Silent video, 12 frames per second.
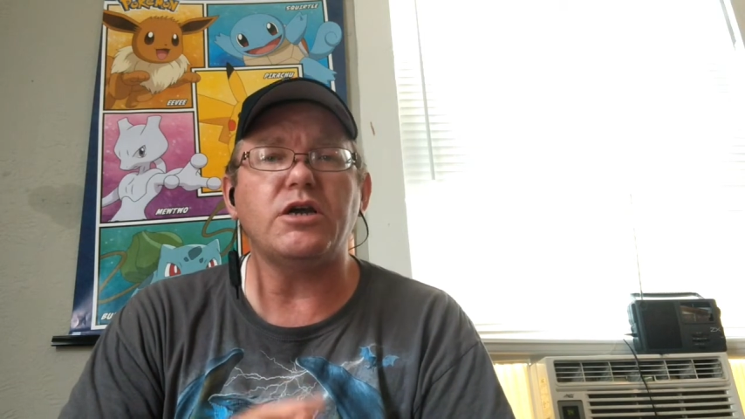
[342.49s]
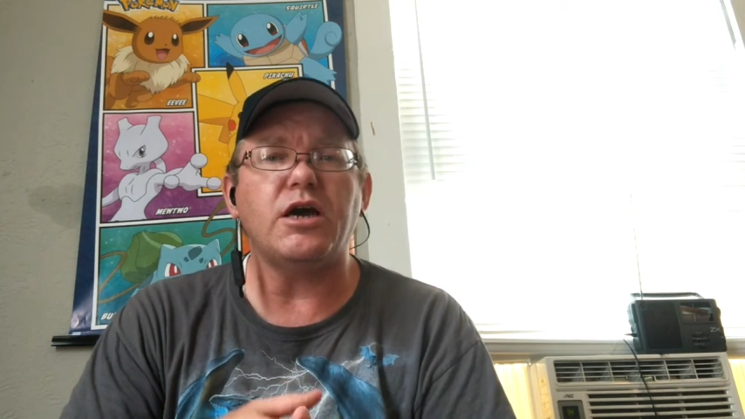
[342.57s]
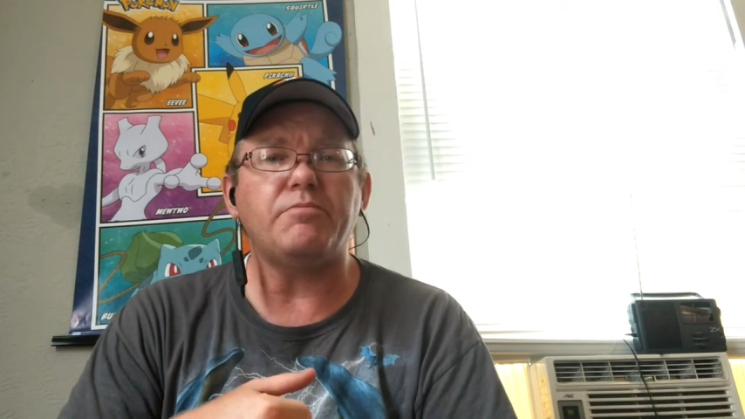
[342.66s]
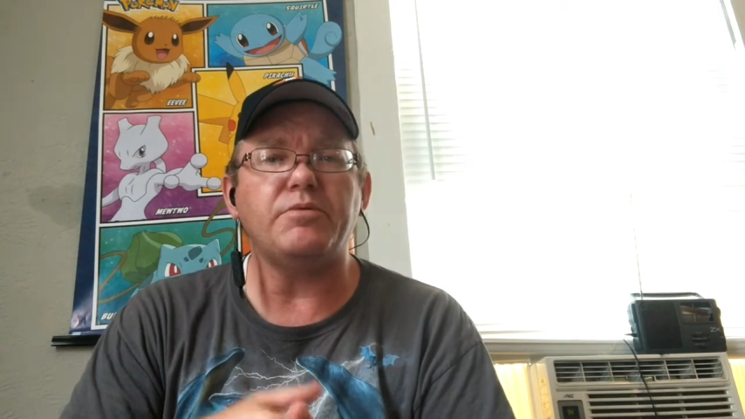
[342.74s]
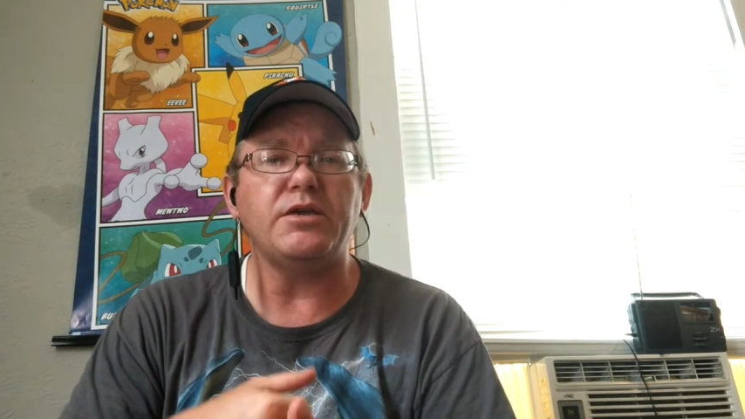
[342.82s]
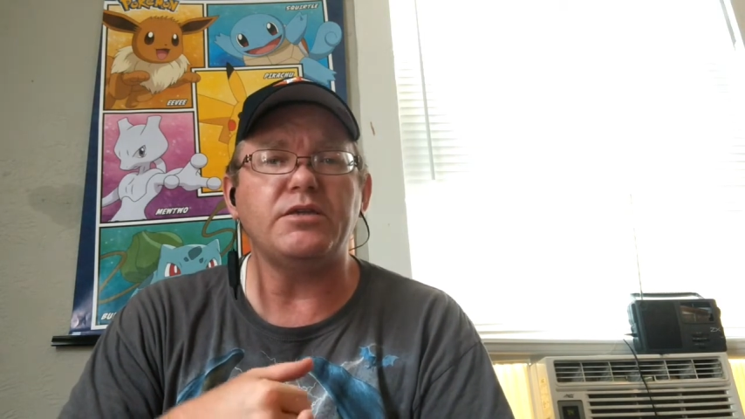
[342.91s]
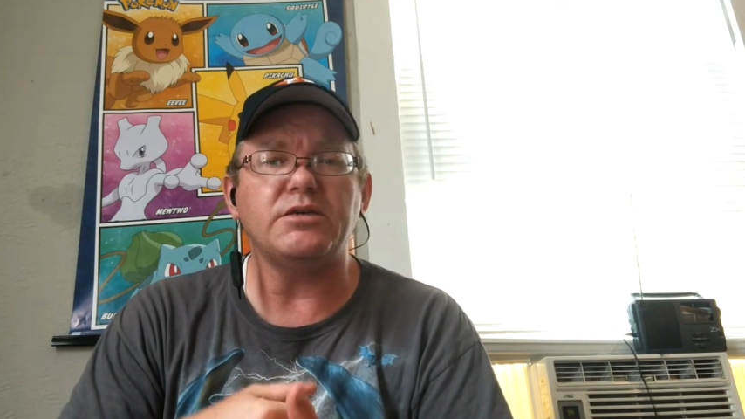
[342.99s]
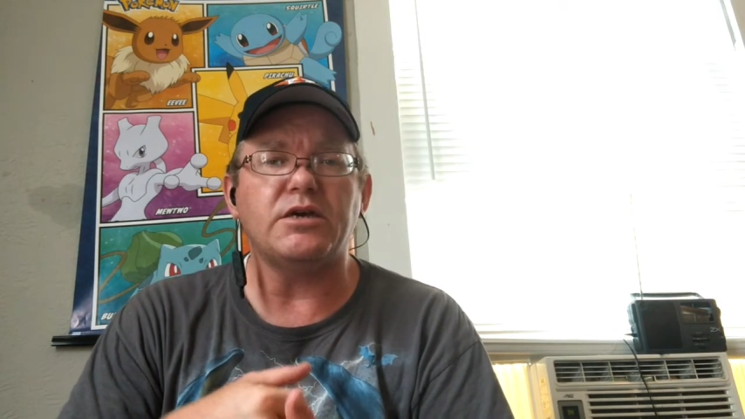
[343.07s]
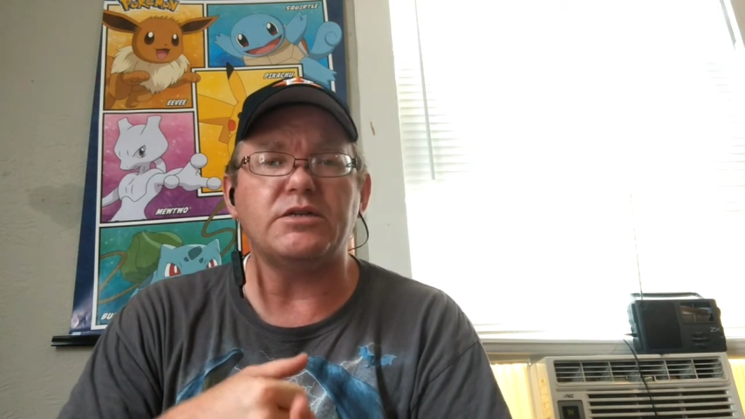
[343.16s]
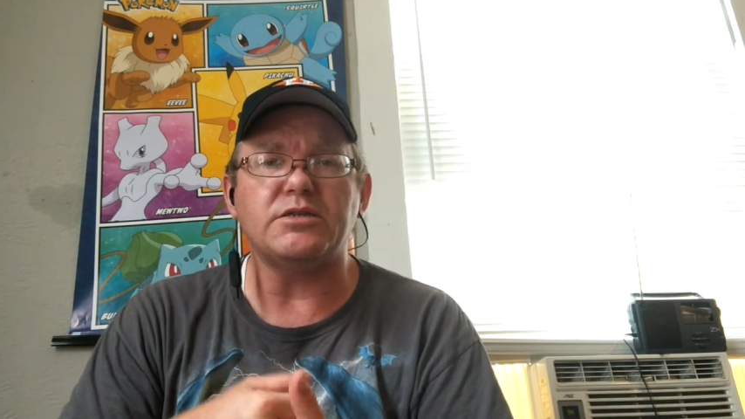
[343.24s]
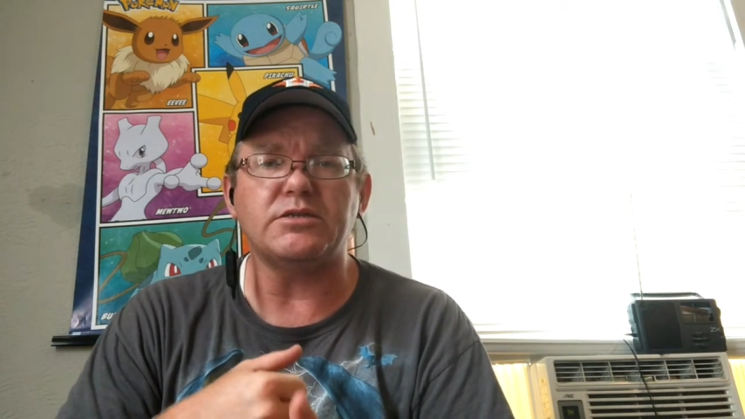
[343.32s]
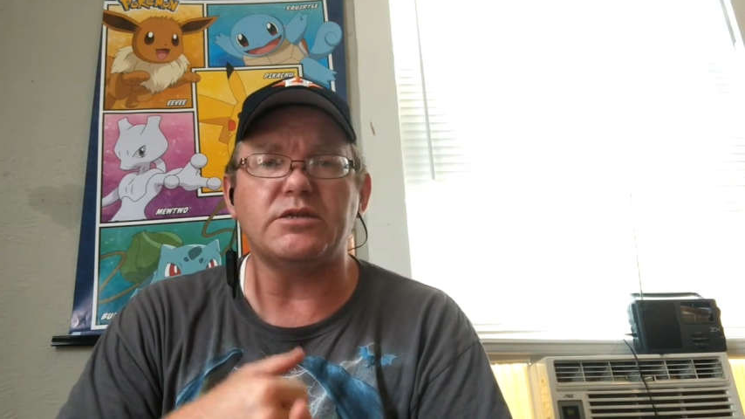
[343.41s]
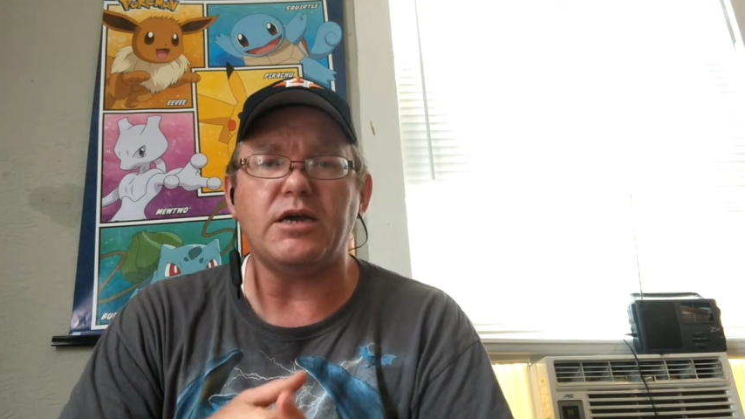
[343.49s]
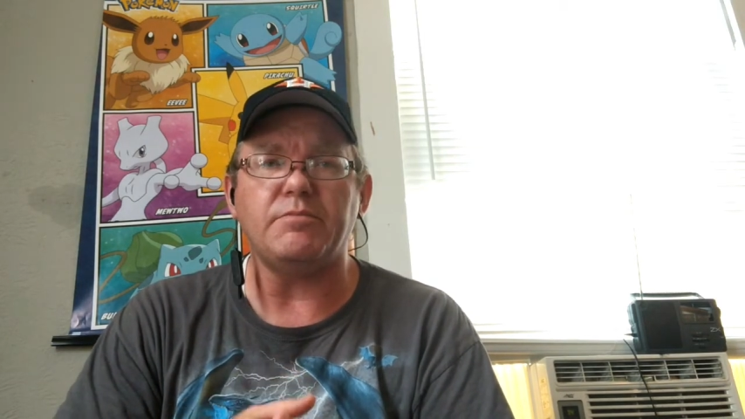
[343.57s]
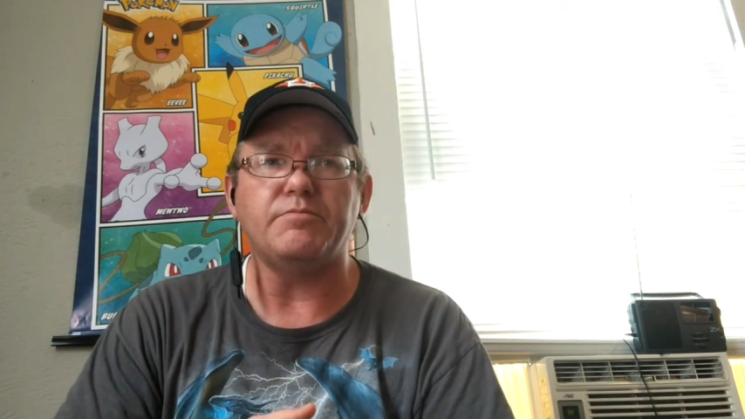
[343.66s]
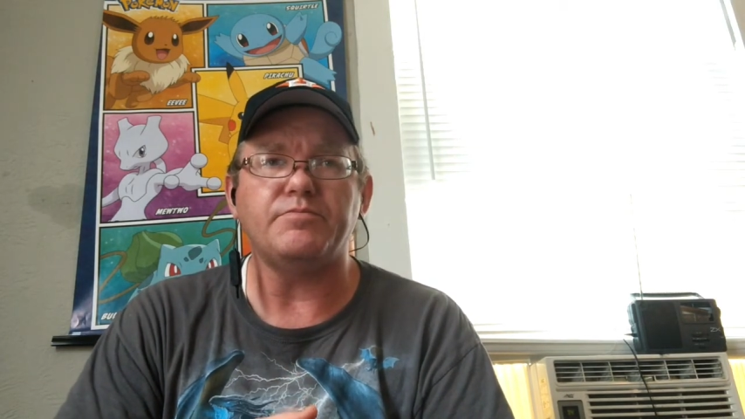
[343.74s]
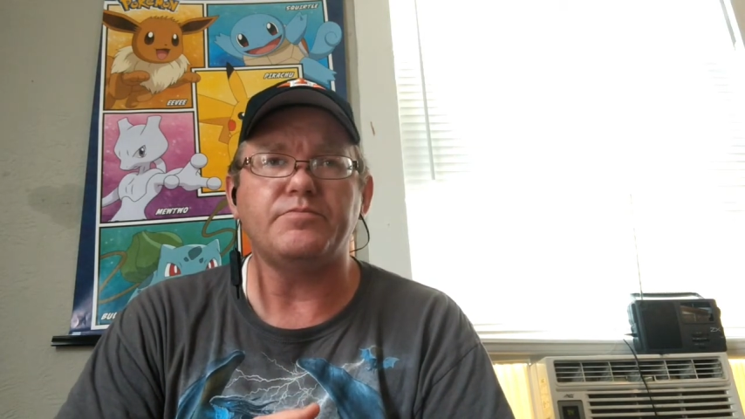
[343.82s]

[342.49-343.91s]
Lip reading: not be done at the time,